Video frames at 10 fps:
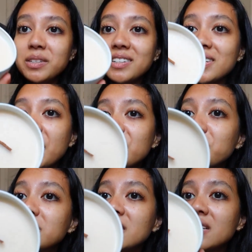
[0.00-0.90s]
one does have
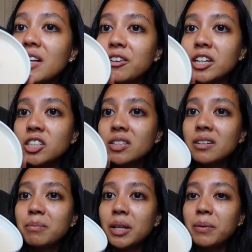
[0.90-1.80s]
some
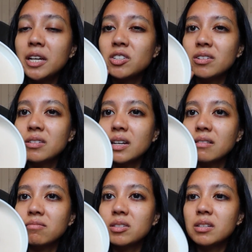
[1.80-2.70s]
discoloration, by the way. It turns like
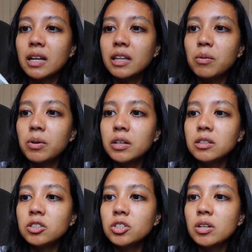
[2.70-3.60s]
slightly
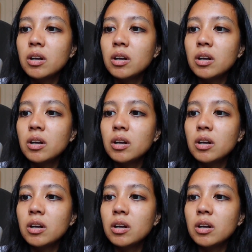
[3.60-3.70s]
orange,